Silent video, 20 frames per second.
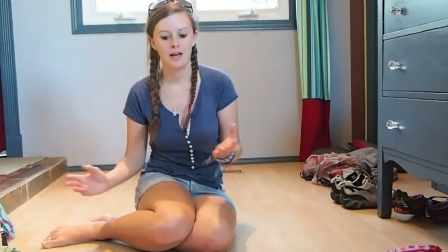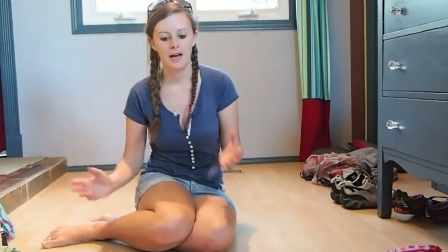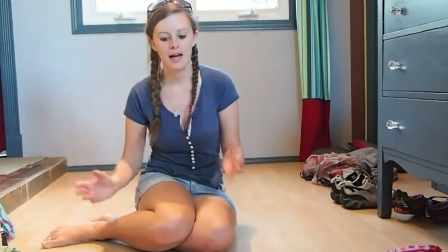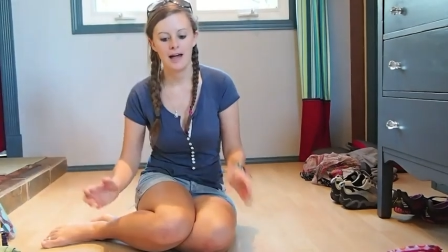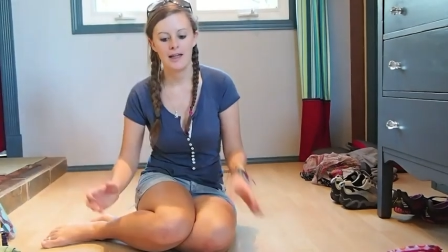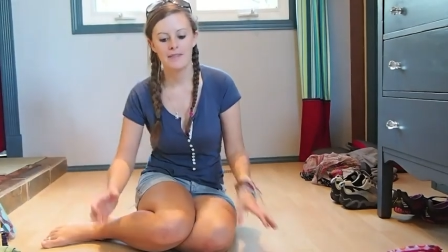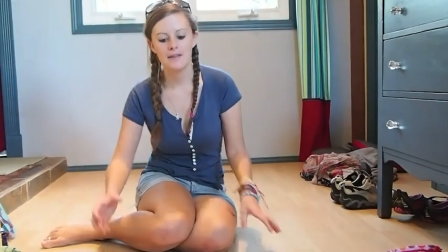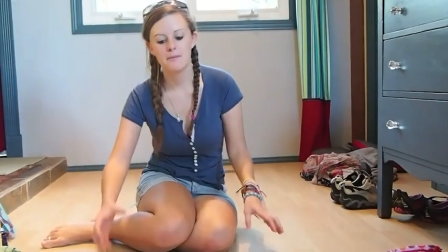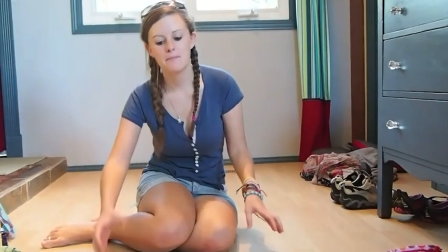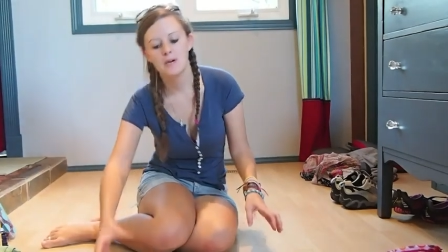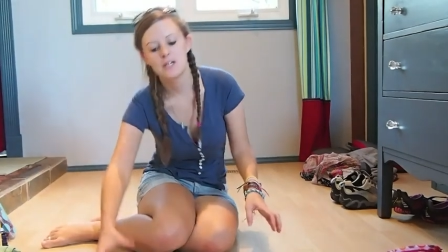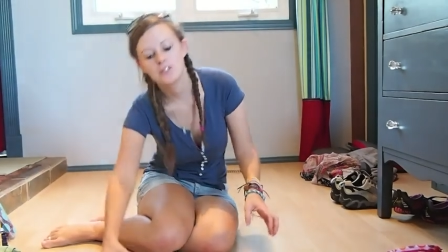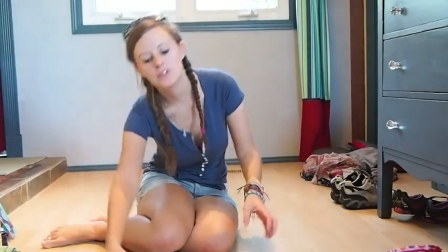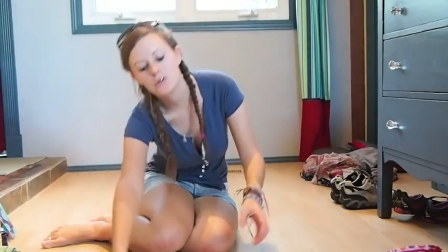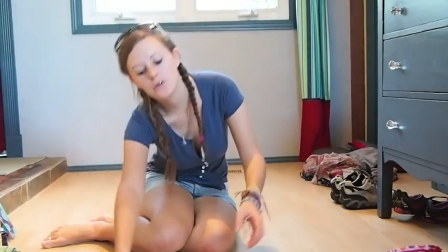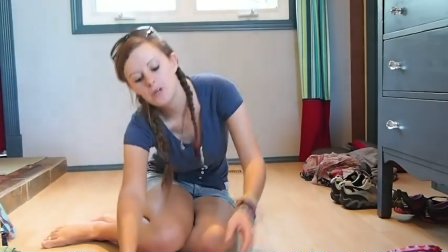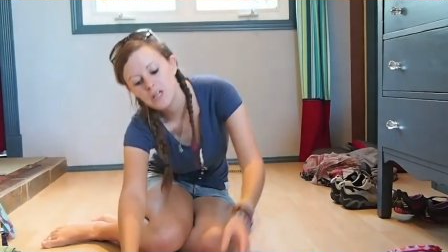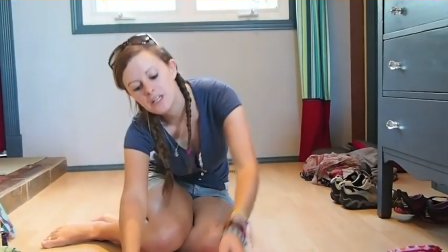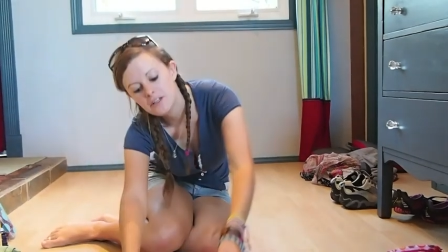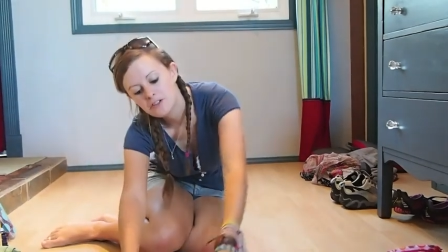And then my
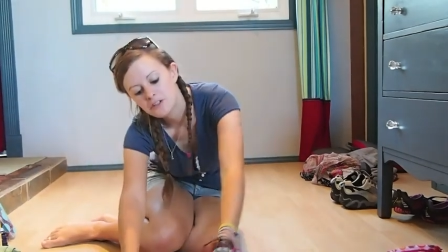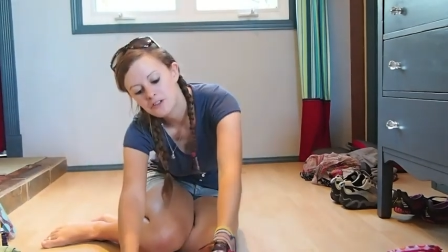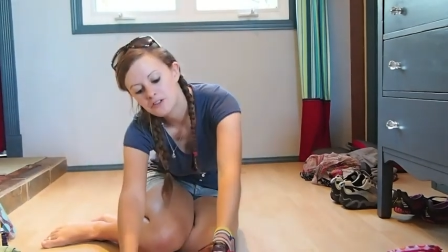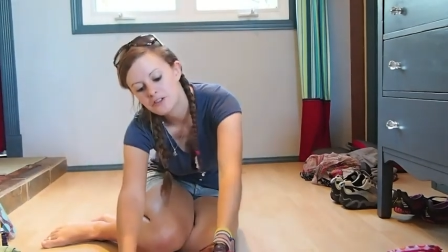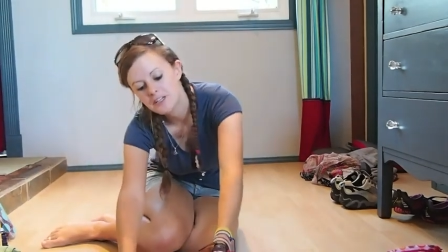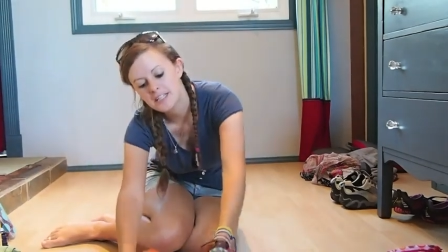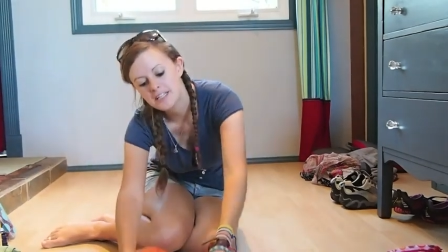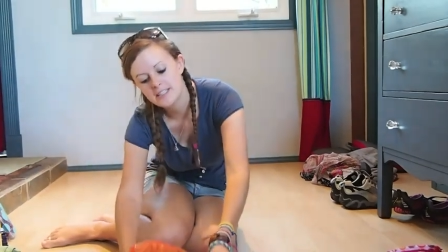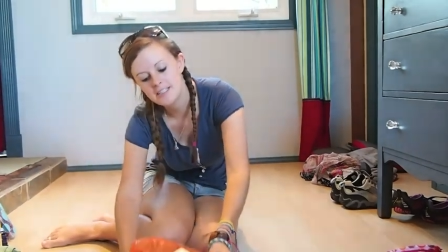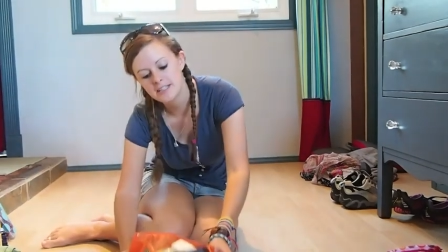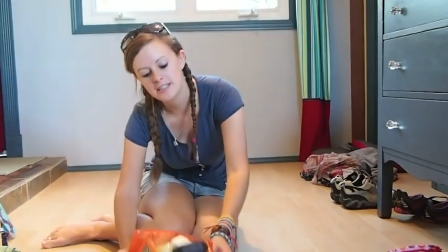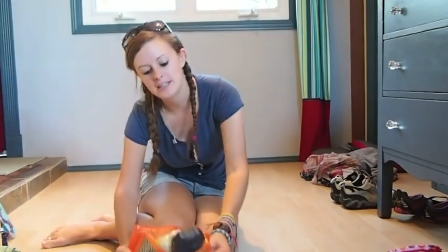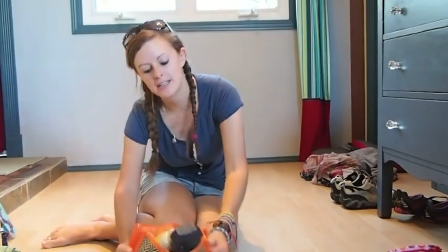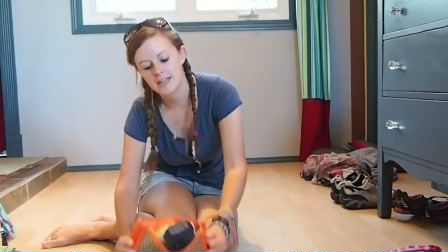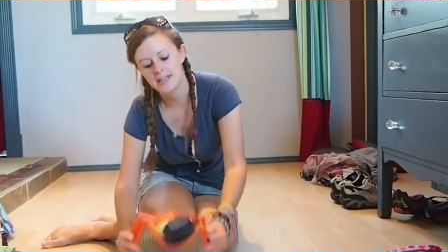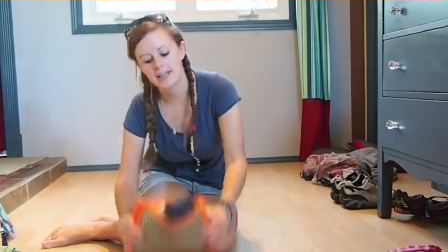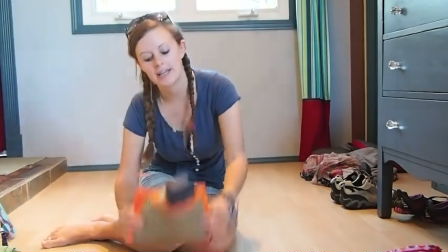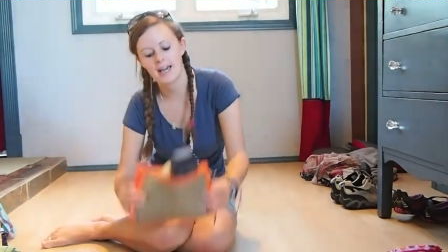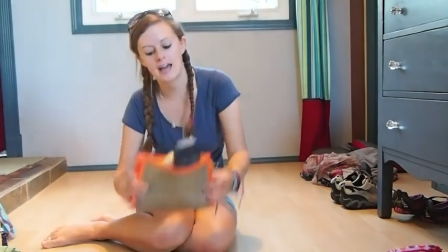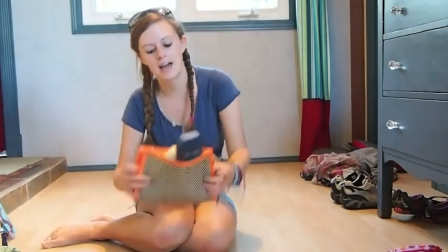toiletries that
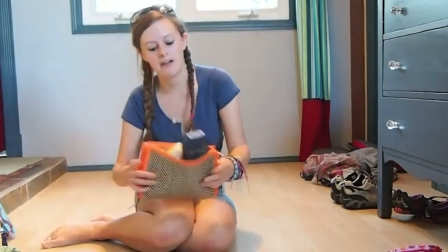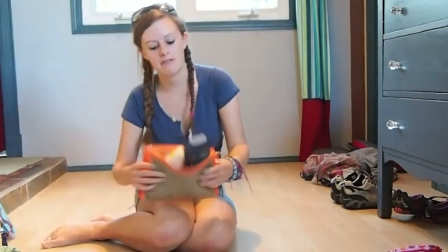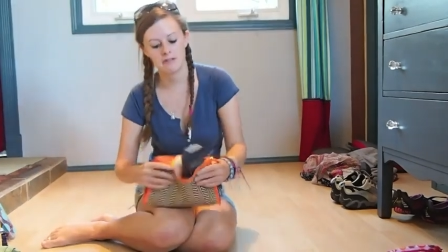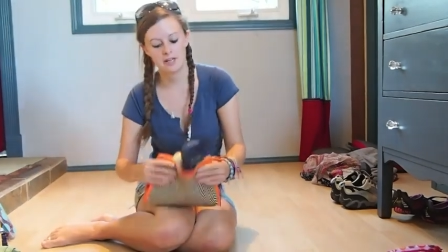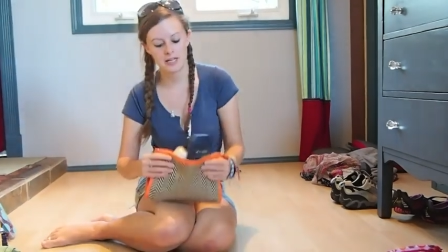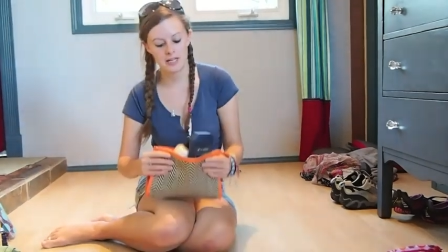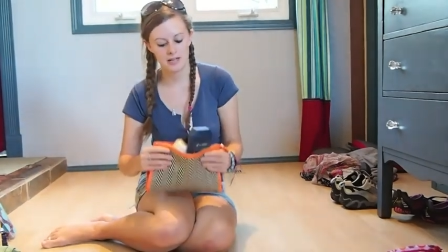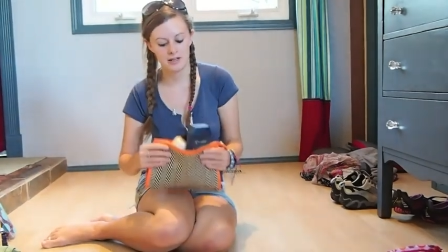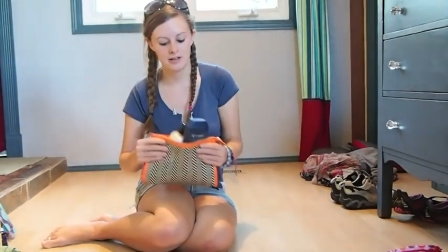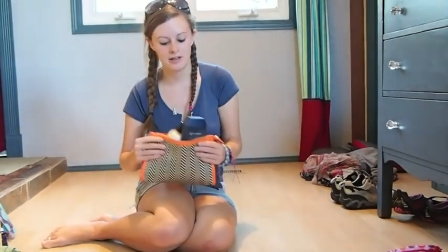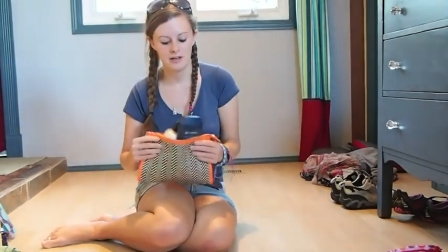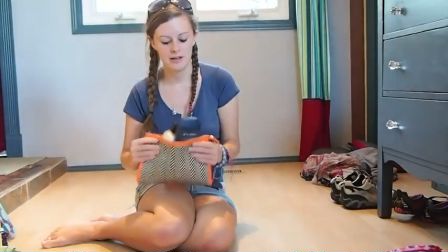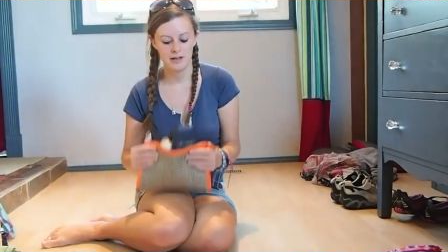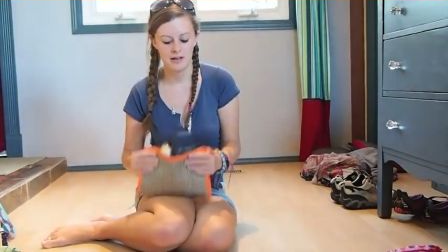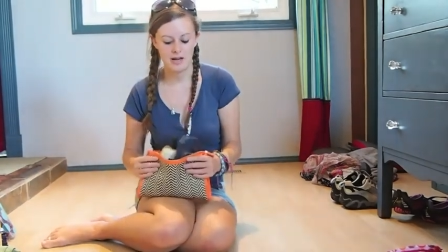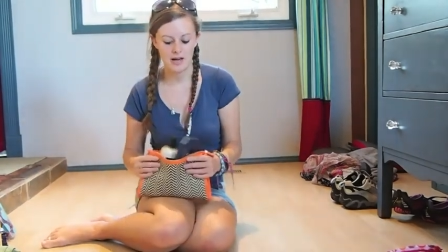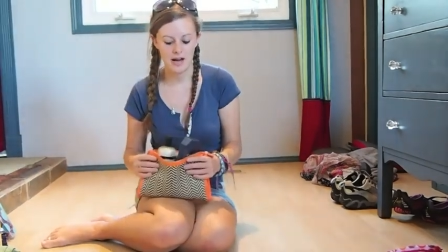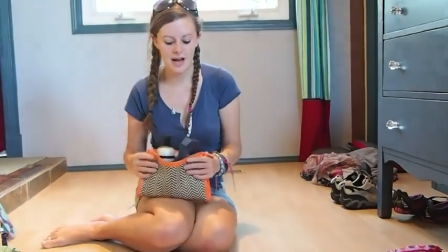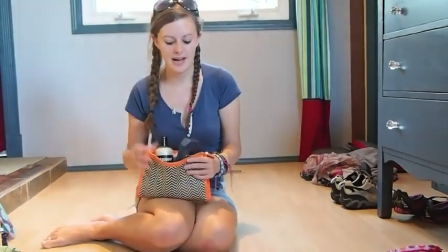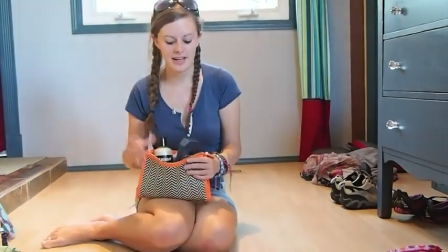I carry,
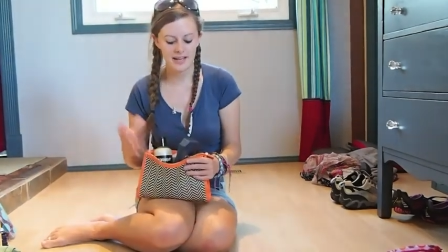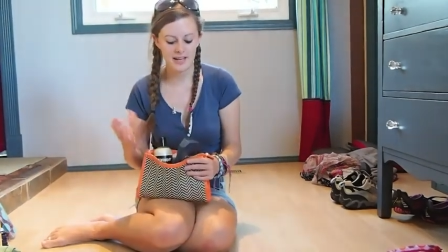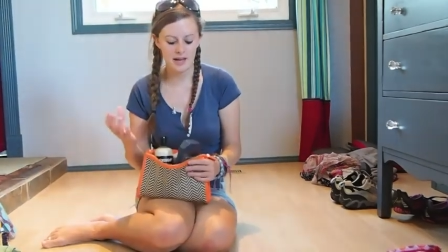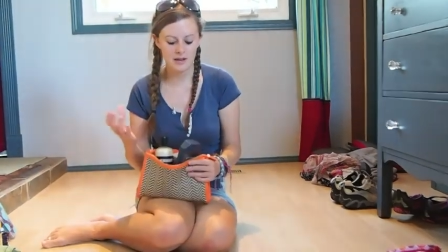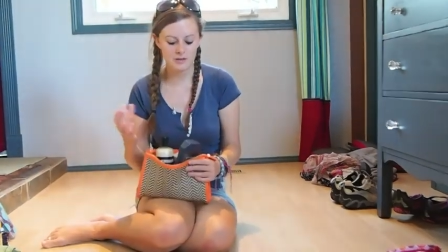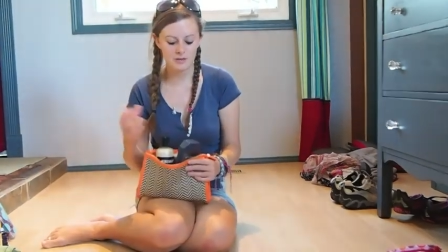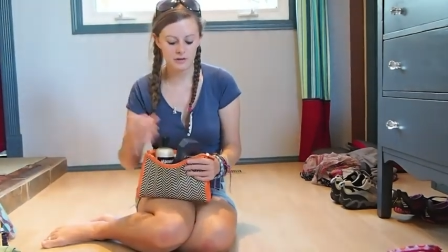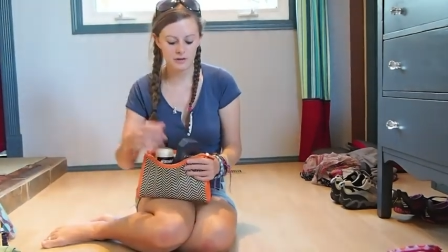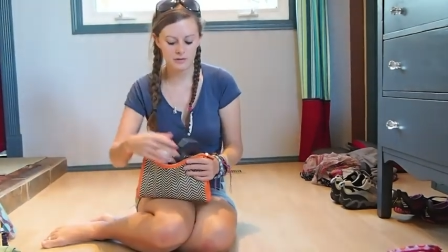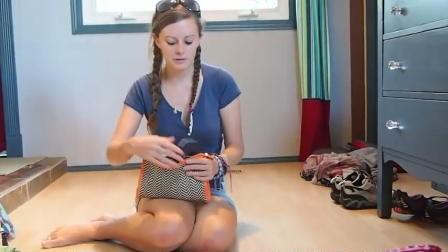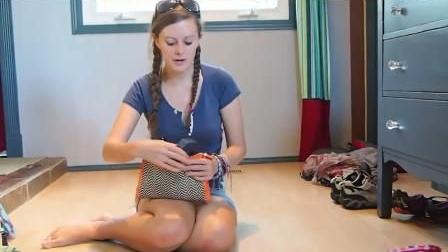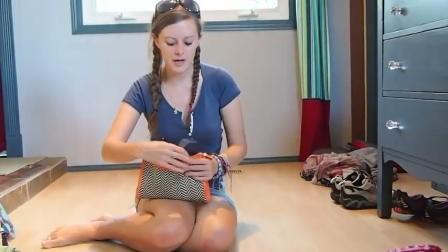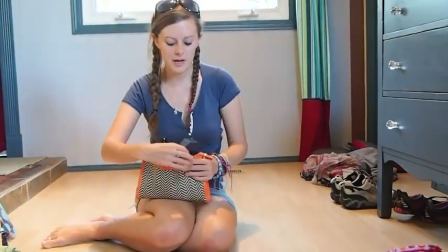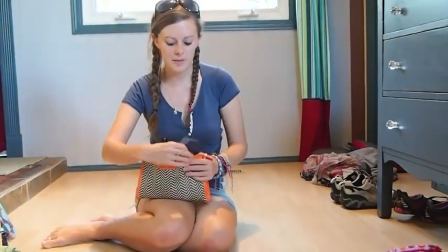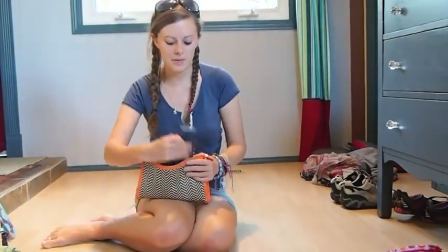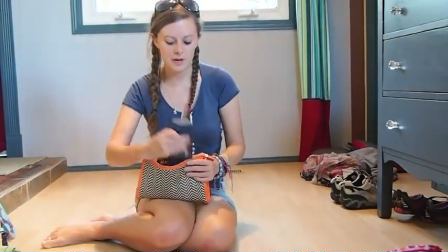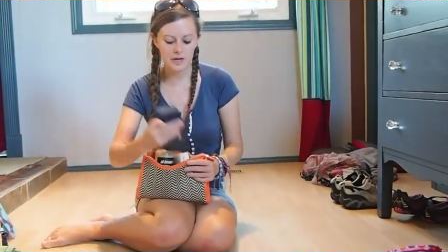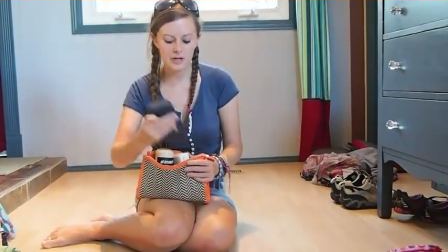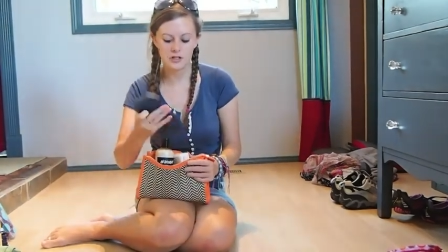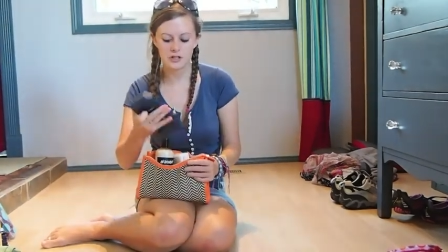again not very
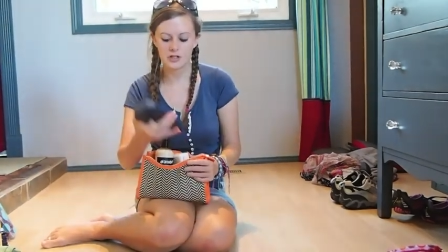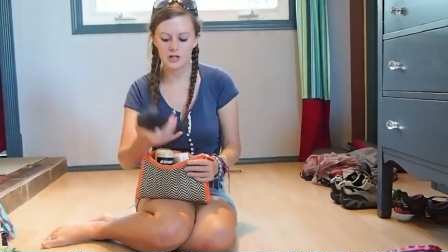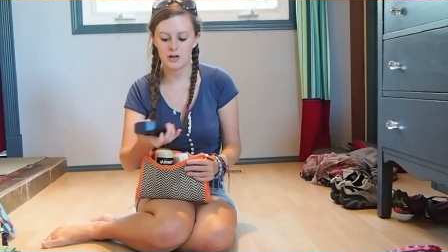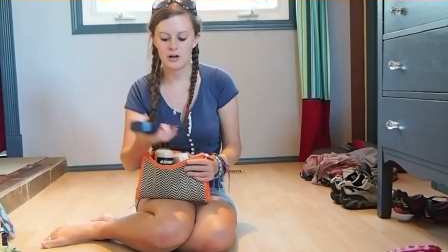much.